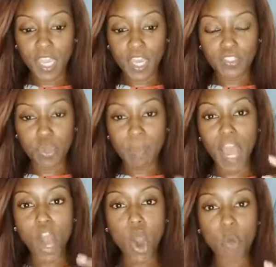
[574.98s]
So my
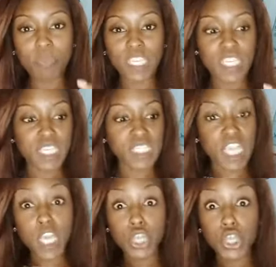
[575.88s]
hoping is
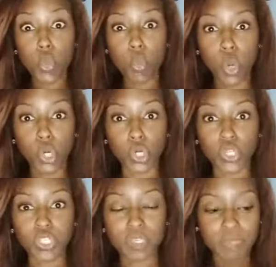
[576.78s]
in the
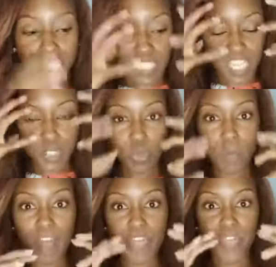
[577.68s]
word because that's where
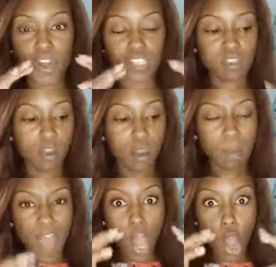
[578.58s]
my thoughts are.
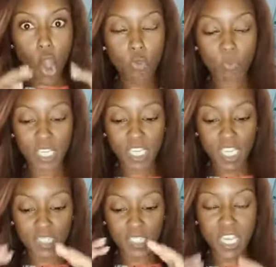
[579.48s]
My hoping
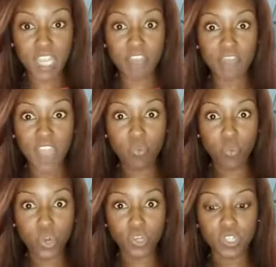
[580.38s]
is in that
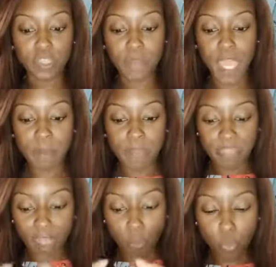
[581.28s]
word. But
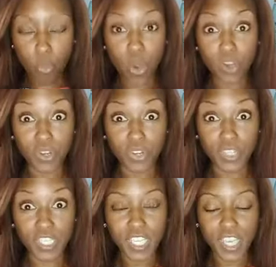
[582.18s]
that
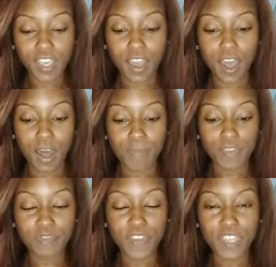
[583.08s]
word, um,
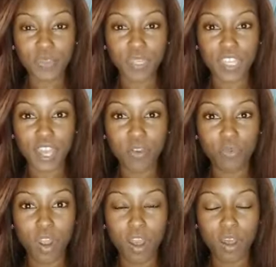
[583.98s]
faith without
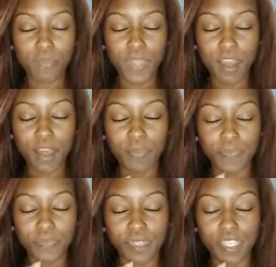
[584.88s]
um, um,
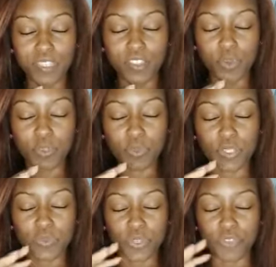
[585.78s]
it goes
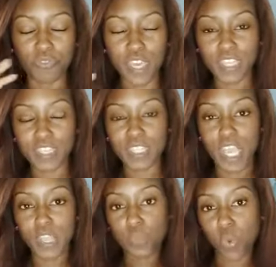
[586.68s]
with with faiths
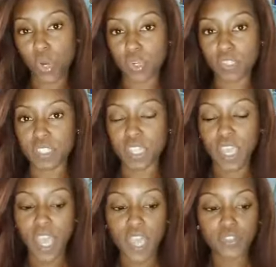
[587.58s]
and works
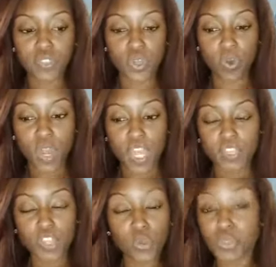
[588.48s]
and so
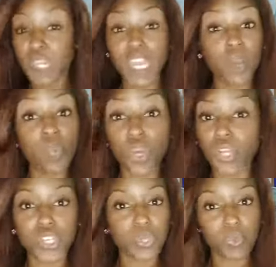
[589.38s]
no you can't
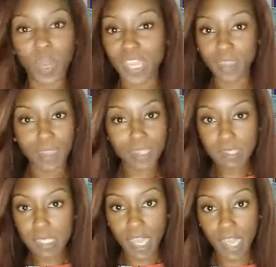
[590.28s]
work your way
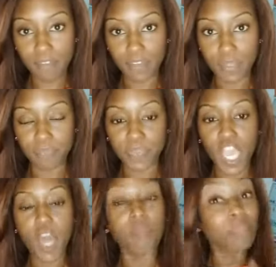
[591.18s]
into heaven
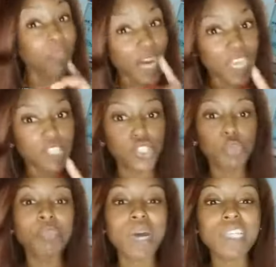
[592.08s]
but you
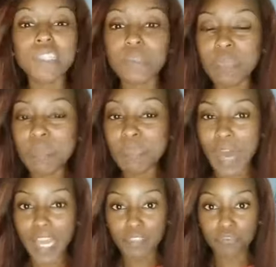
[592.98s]
must be
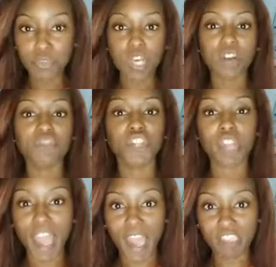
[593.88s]
mindful of your
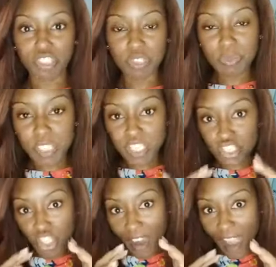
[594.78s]
actions because
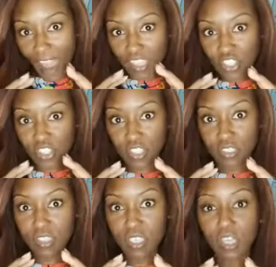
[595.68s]
your
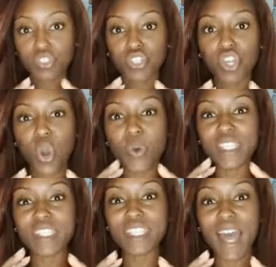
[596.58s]
actions should
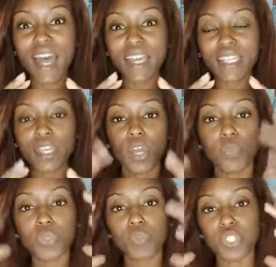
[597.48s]
coincide
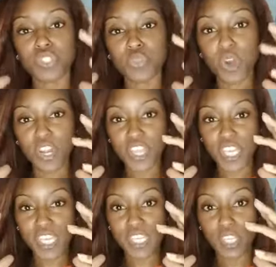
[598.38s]
with what you are
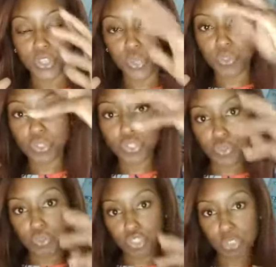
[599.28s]
thinking those
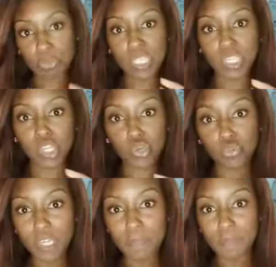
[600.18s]
two should be in
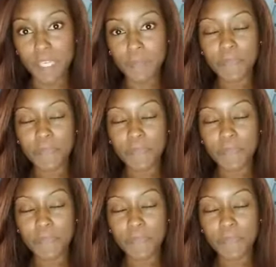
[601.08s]
agreement